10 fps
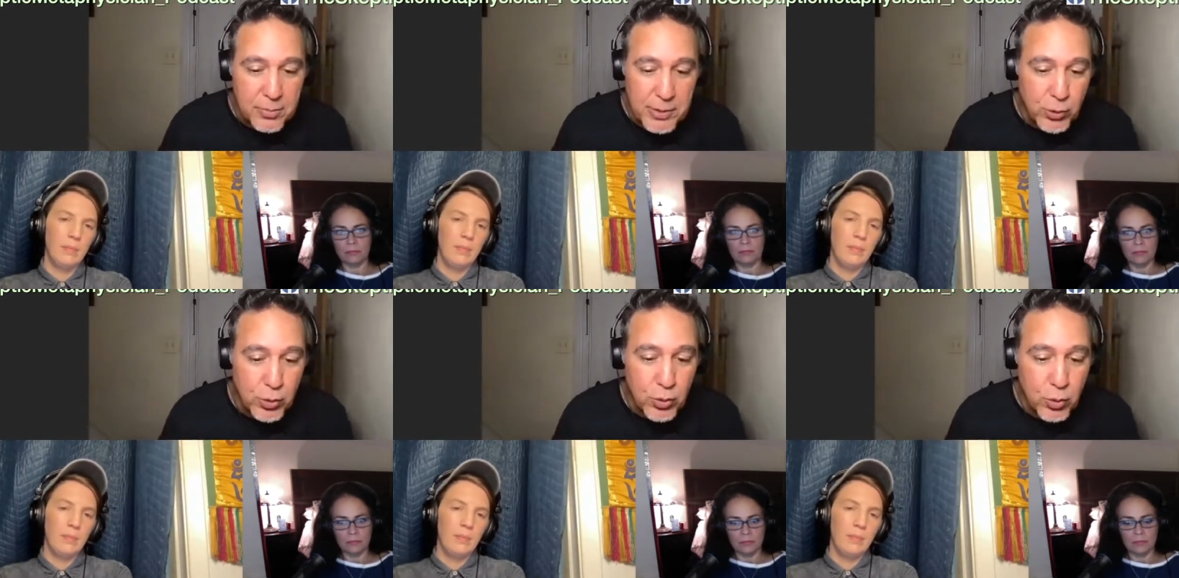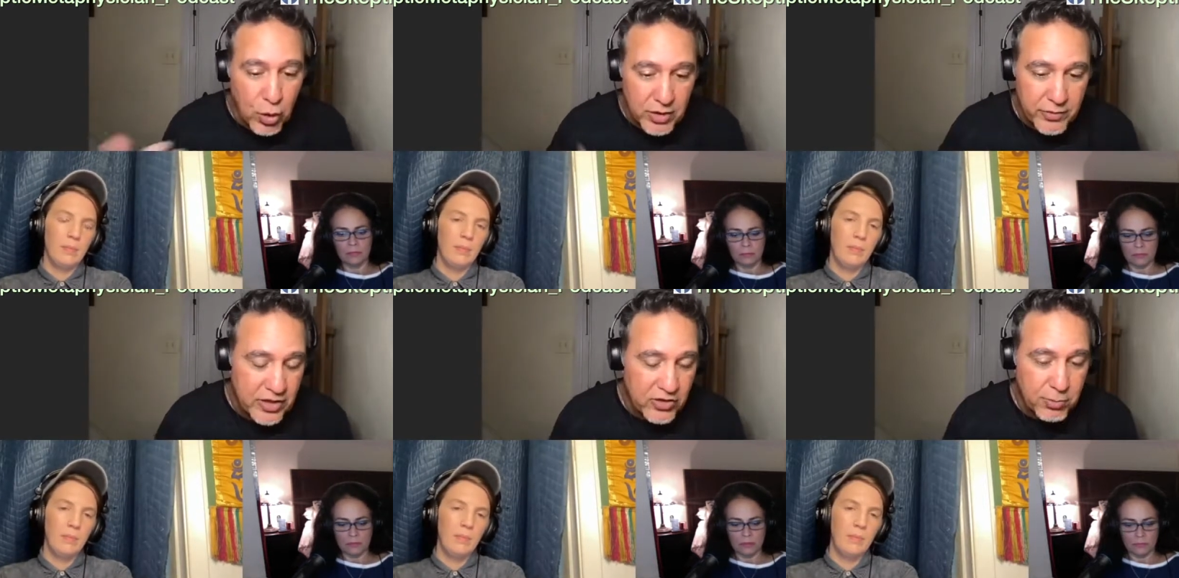Speaker 1: people who are
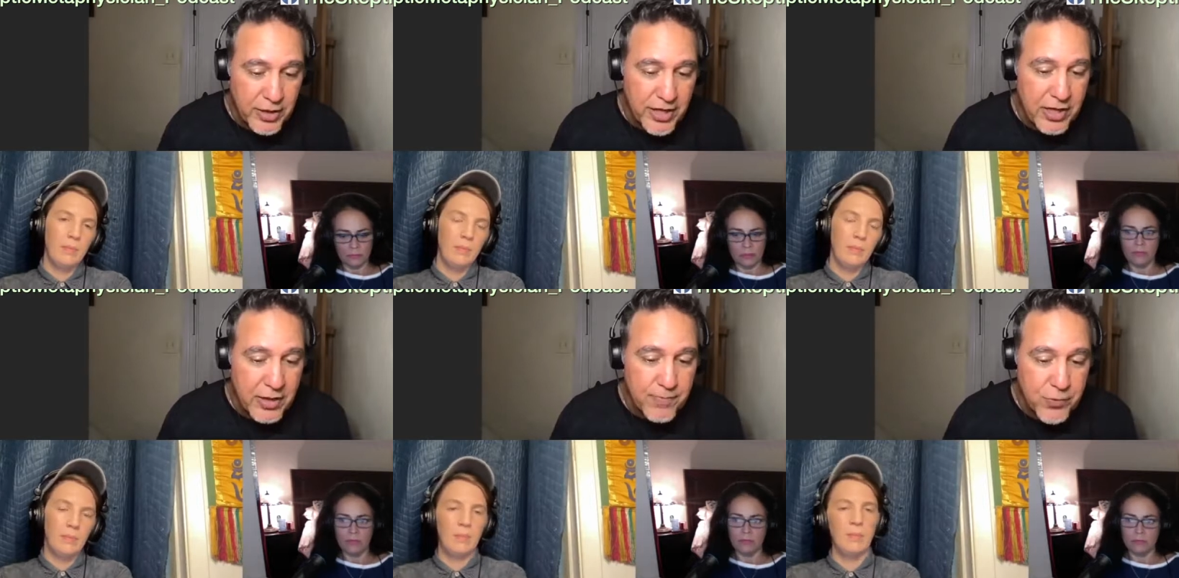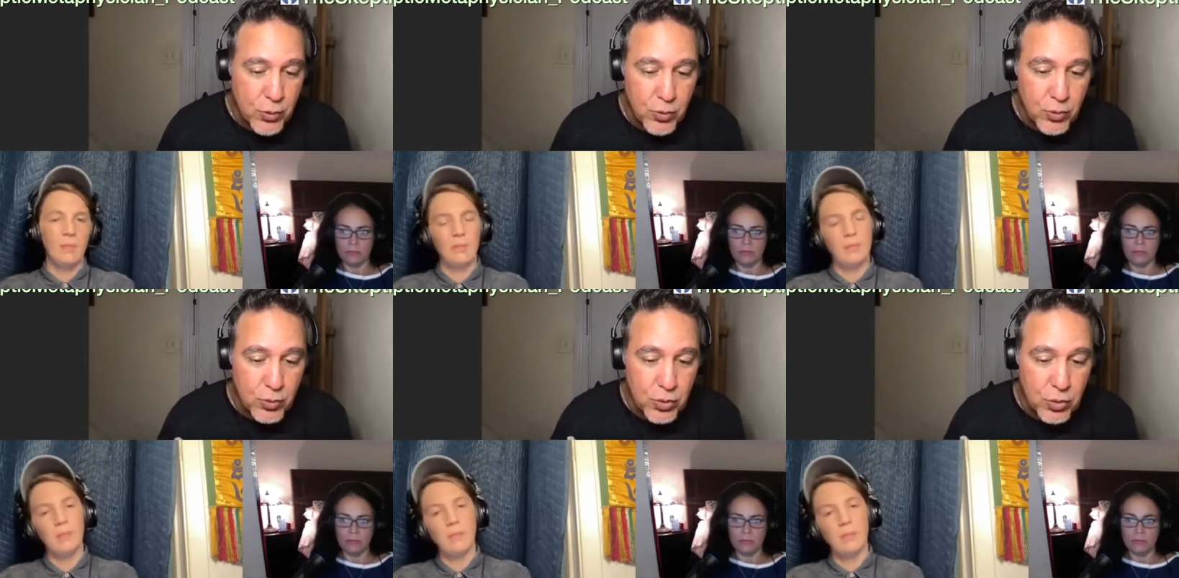living on this planet
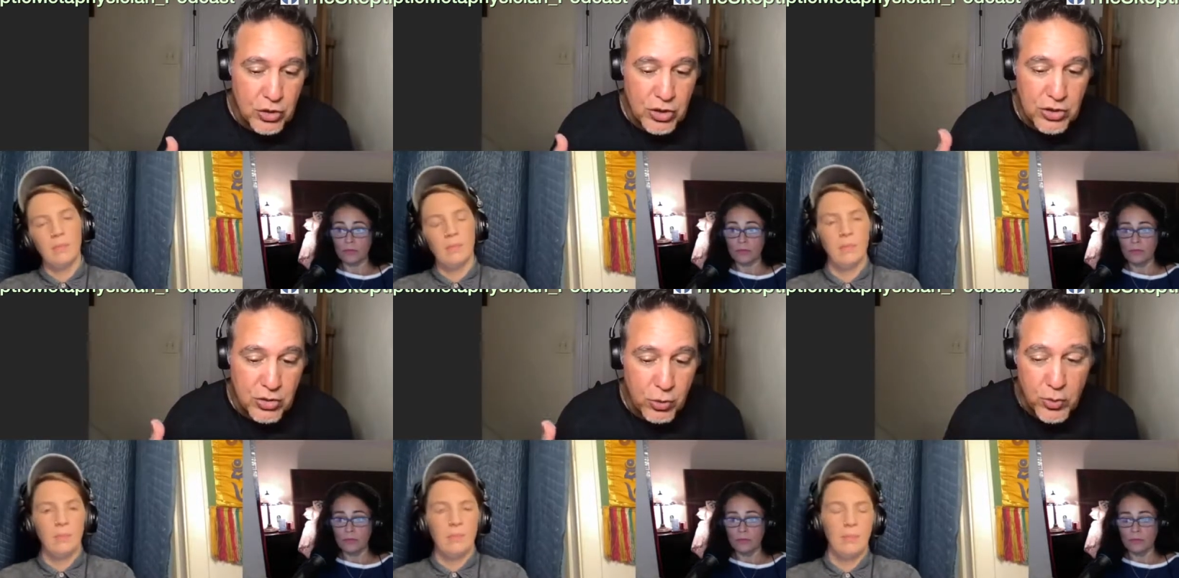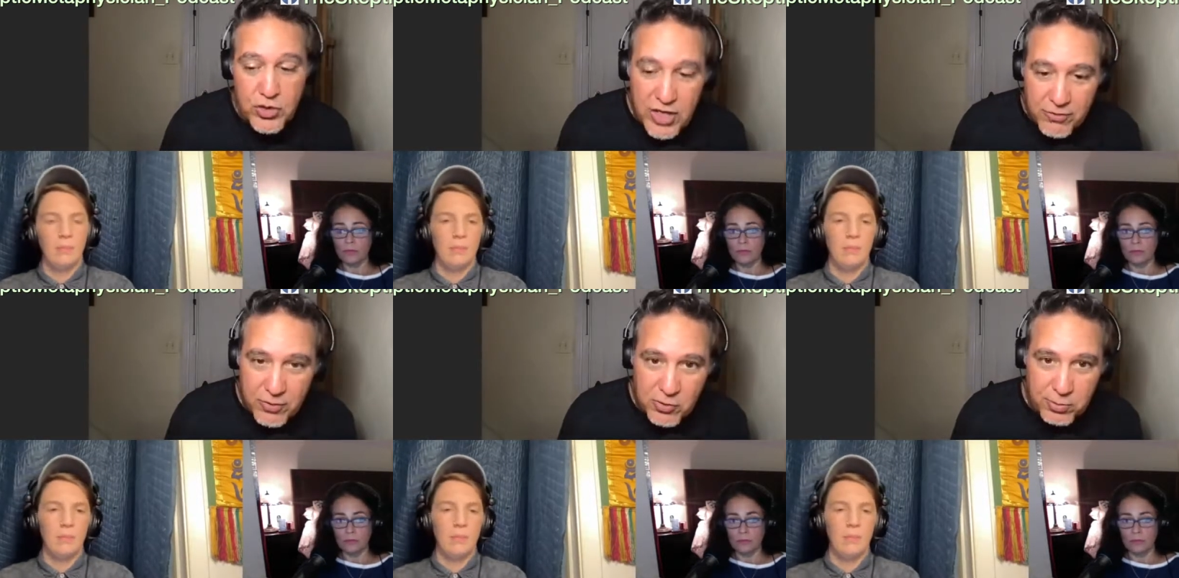who didn't
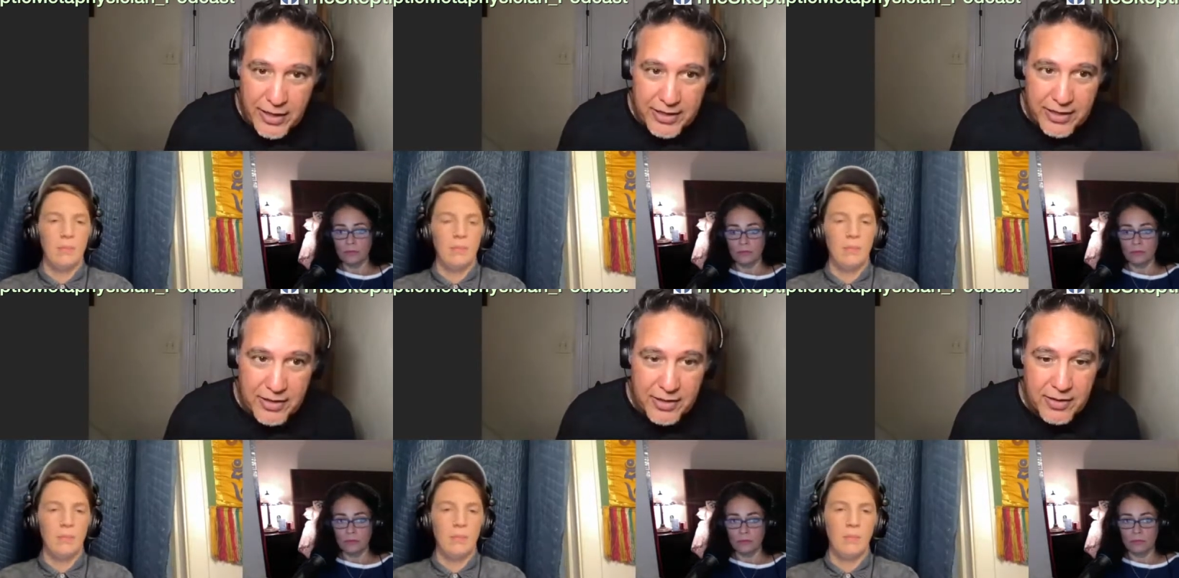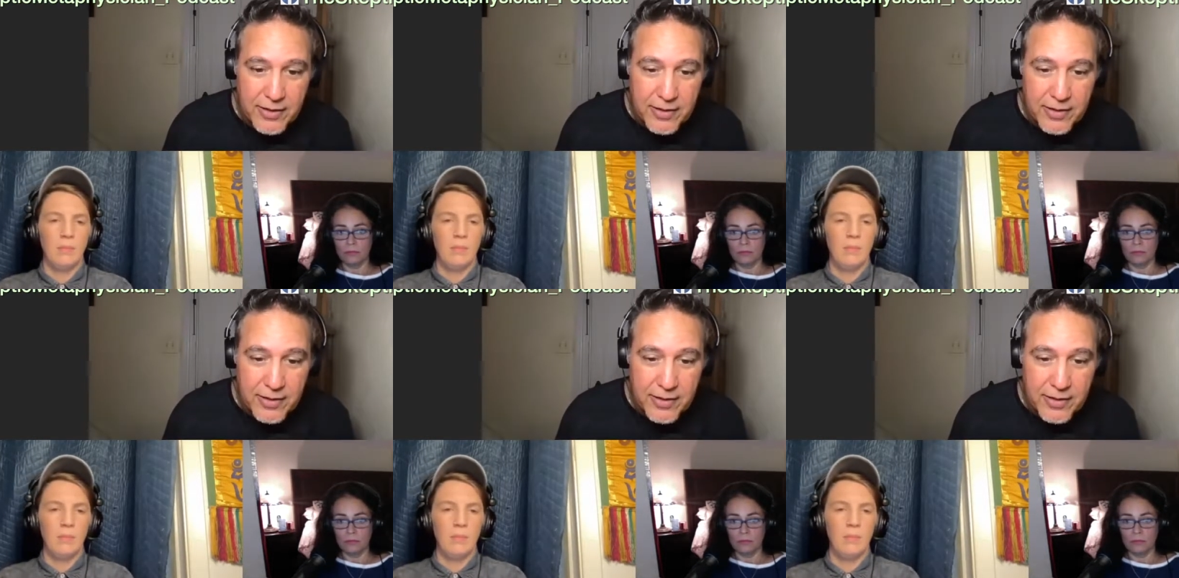originate from this planet